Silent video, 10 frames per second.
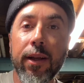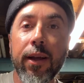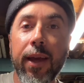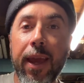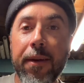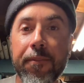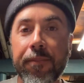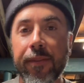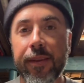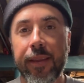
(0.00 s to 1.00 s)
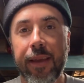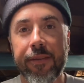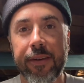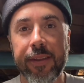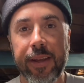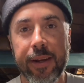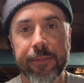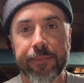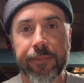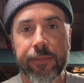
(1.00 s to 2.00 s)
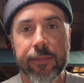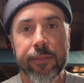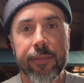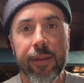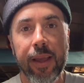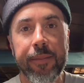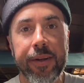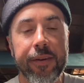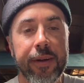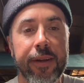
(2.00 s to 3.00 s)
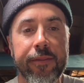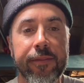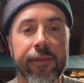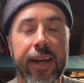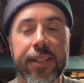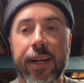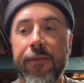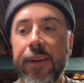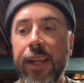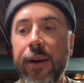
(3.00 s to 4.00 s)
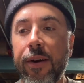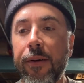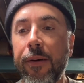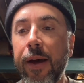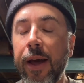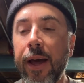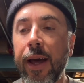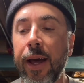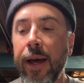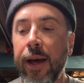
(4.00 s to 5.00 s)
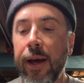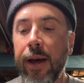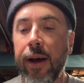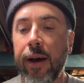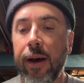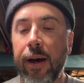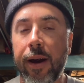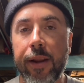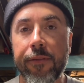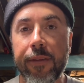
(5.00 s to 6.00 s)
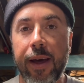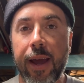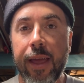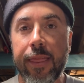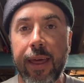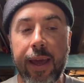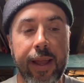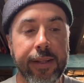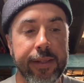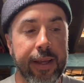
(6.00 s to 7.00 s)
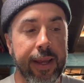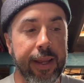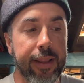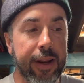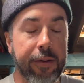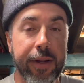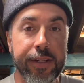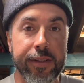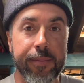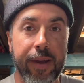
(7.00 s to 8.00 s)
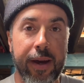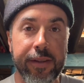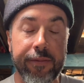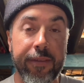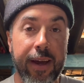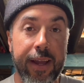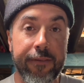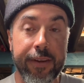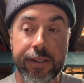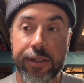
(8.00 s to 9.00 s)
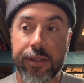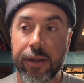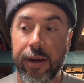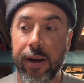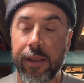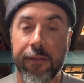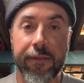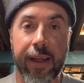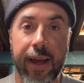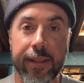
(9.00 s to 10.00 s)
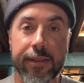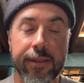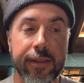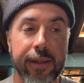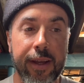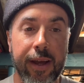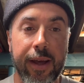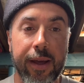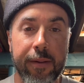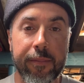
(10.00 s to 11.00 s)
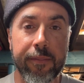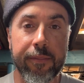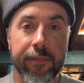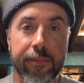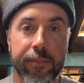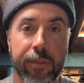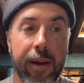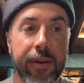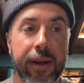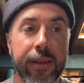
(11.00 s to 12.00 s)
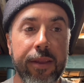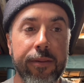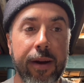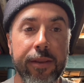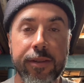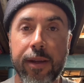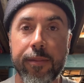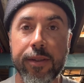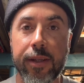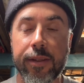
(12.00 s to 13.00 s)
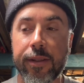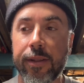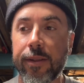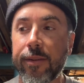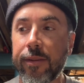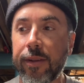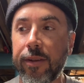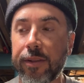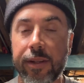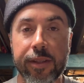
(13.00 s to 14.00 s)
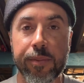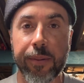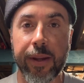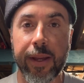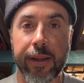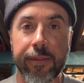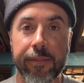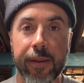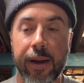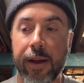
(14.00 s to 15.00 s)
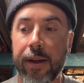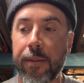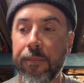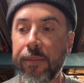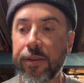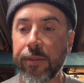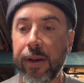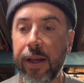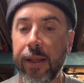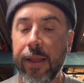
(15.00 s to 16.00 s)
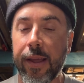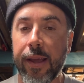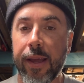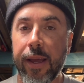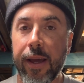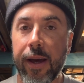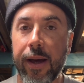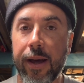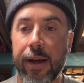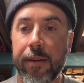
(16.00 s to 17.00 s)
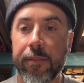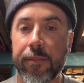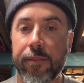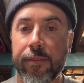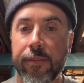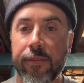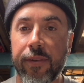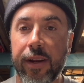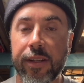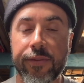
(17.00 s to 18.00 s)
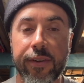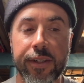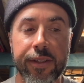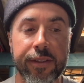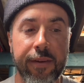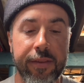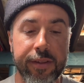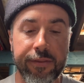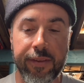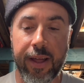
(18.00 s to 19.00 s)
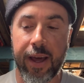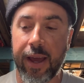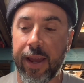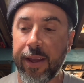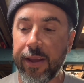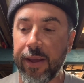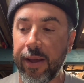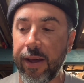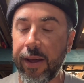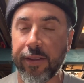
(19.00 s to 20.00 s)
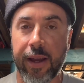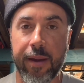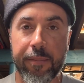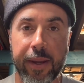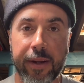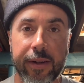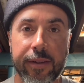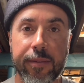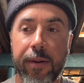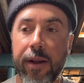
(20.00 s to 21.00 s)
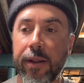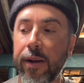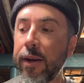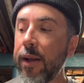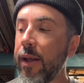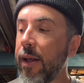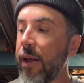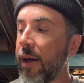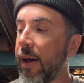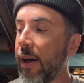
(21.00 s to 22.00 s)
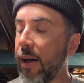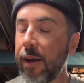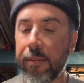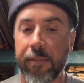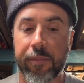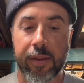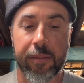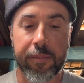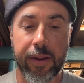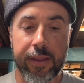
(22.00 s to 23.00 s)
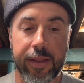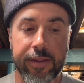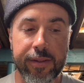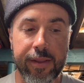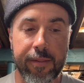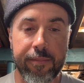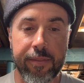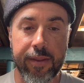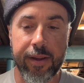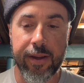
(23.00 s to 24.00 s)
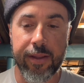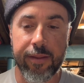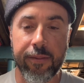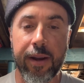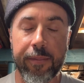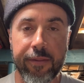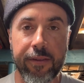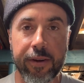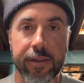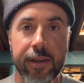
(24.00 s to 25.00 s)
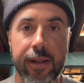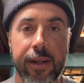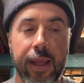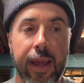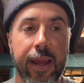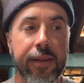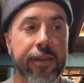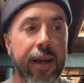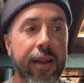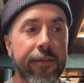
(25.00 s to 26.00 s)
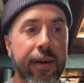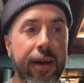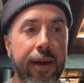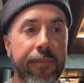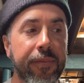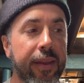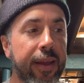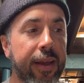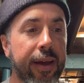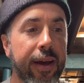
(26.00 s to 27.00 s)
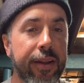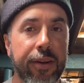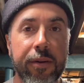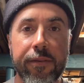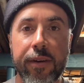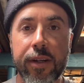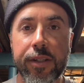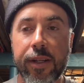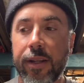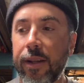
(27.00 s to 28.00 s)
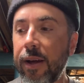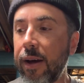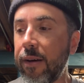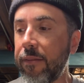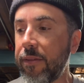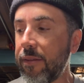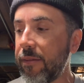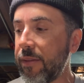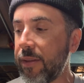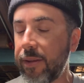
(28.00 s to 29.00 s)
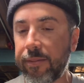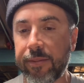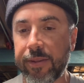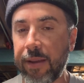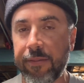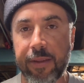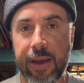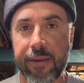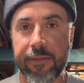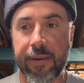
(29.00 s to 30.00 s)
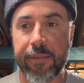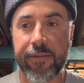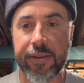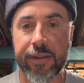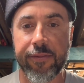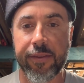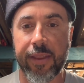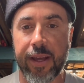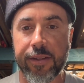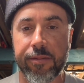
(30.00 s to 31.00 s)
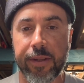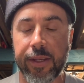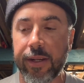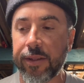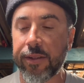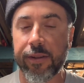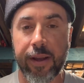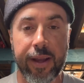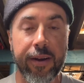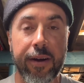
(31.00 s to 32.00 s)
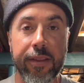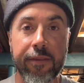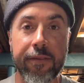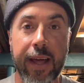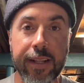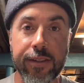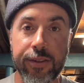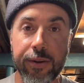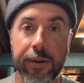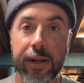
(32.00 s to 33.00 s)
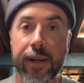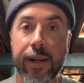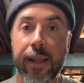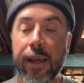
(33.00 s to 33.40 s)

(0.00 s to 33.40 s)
Hey, Dave Hurley here. I'm going to do a fly tying video on a fly that I get a lot of questions about. It's a fly I fish on the flats, primarily throughout the summer season, use it in the spring as well. Um, Various versions of this fly. I'll tie them bigger, smaller. But this is the one I'm going to focus on today is kind of a newer version of the same fly I've been fishing for the last 3 years. I call it the Flats Jordan.